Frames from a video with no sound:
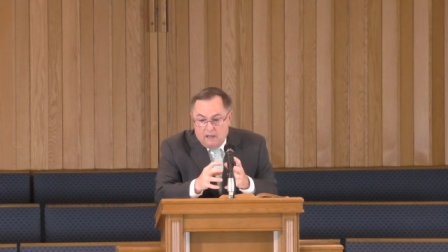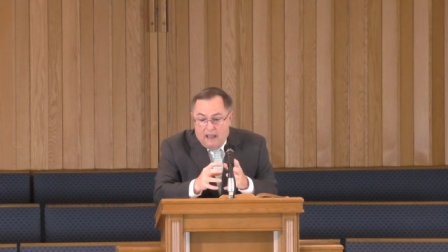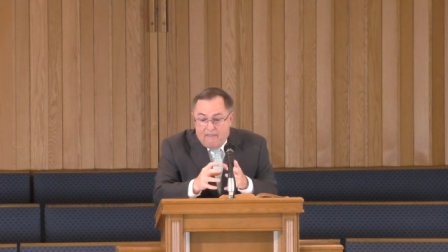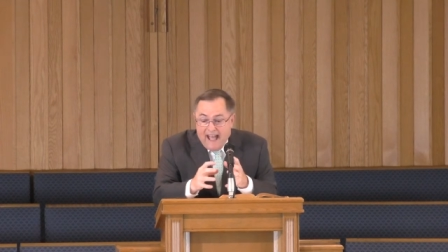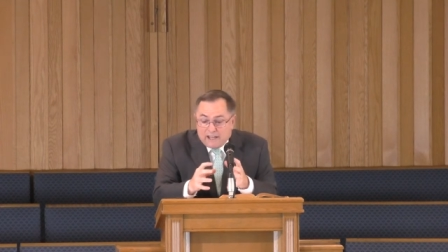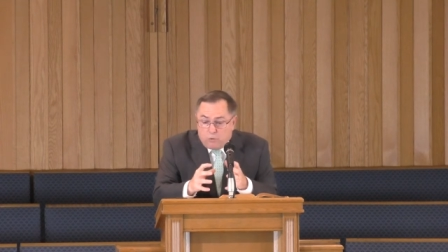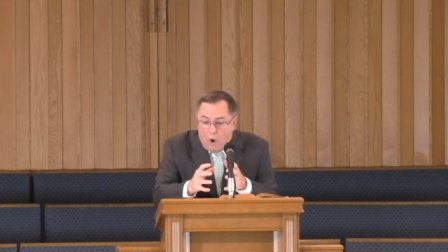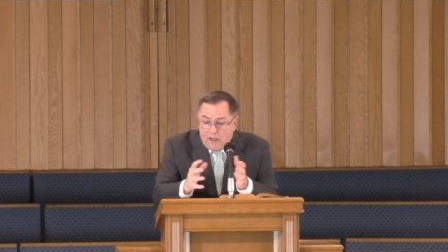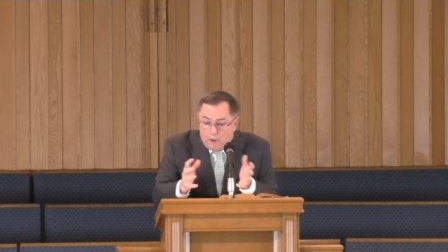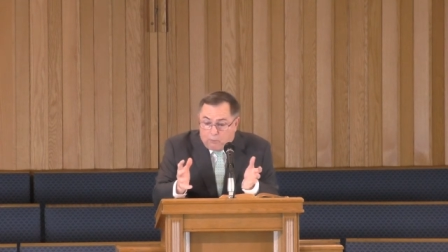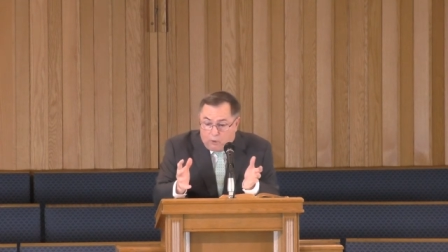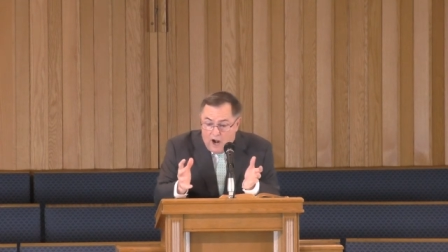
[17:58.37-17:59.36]
And that's why
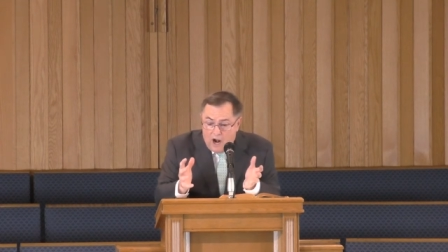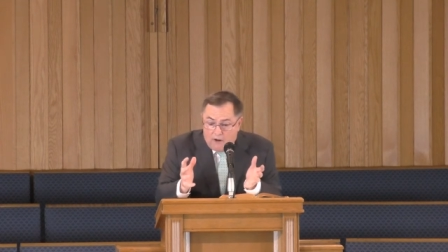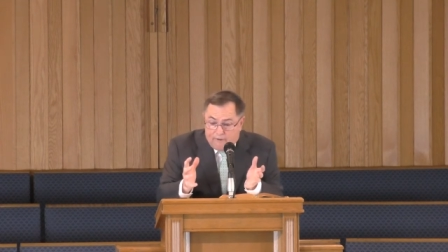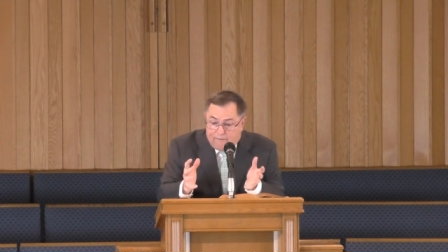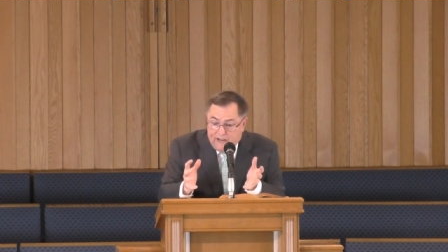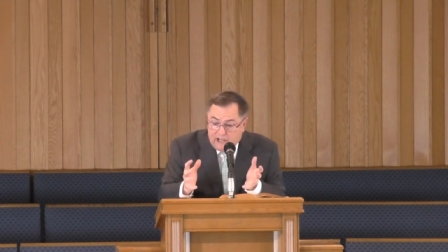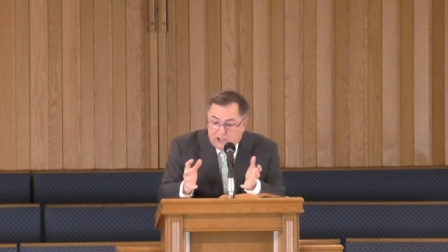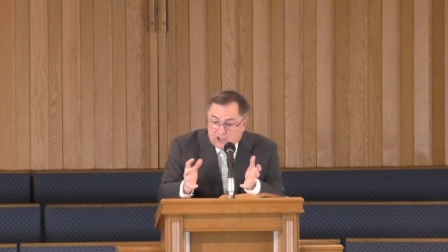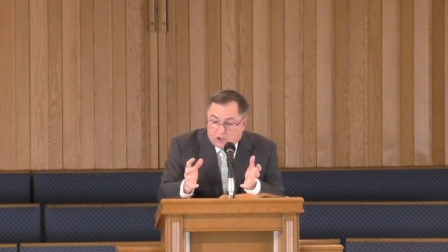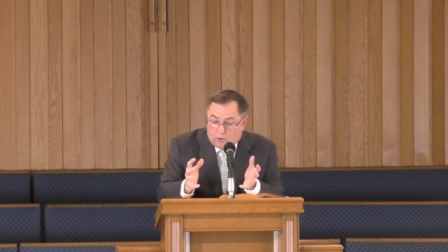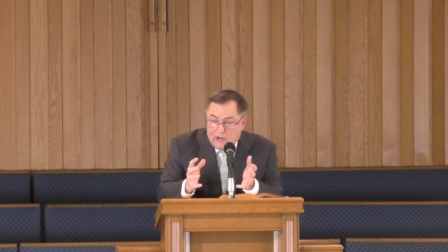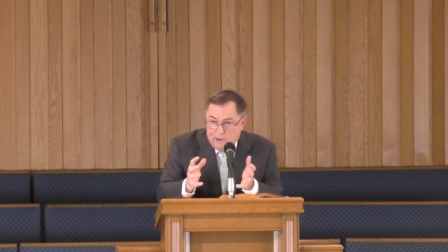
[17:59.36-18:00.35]
the prayer of Ephesians
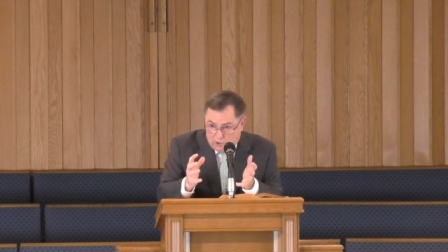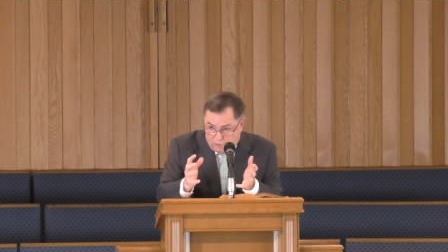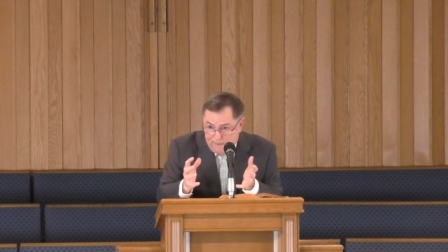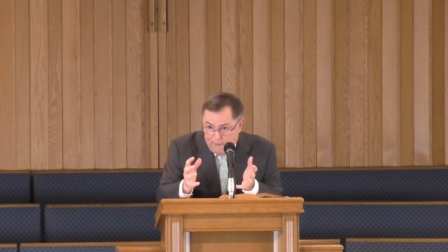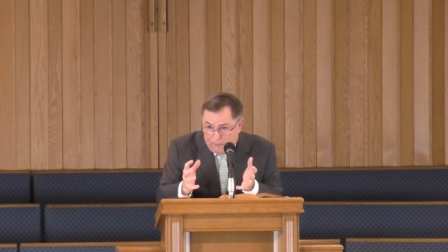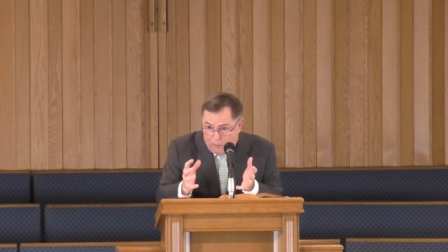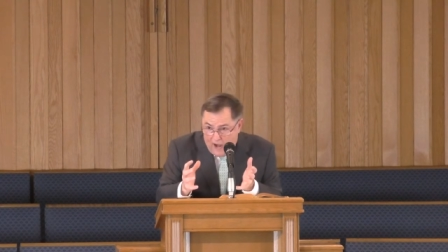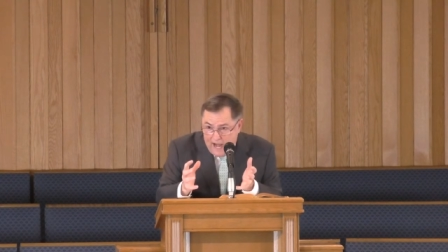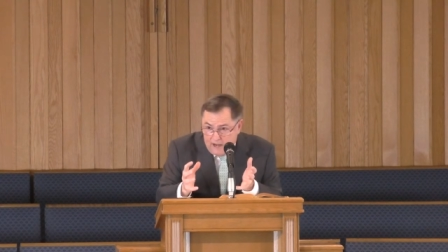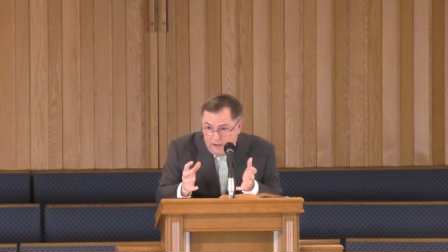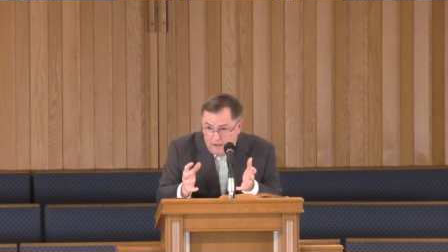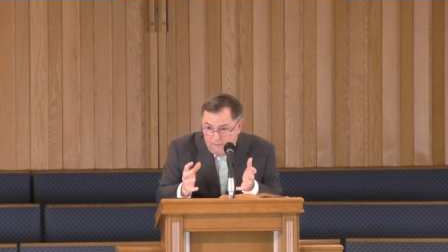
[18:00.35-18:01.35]
3, which we've been
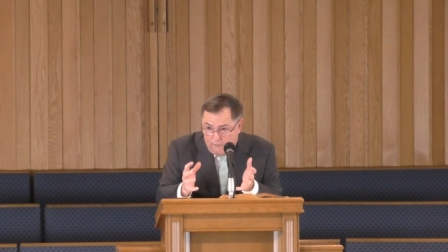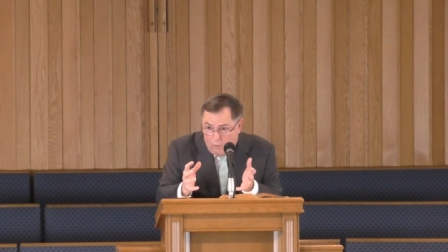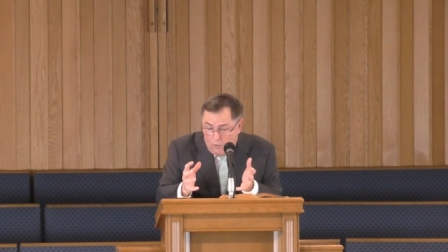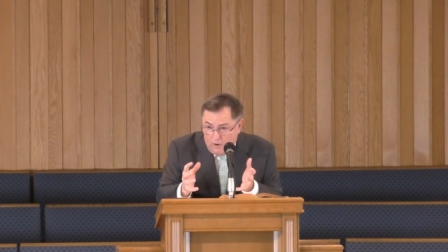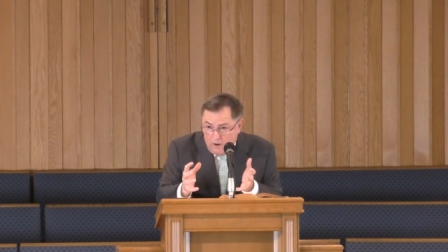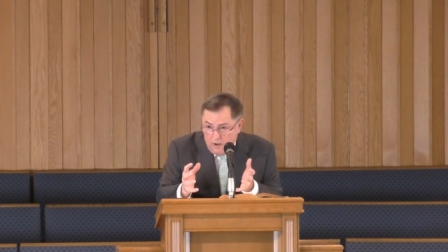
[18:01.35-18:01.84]
praying for,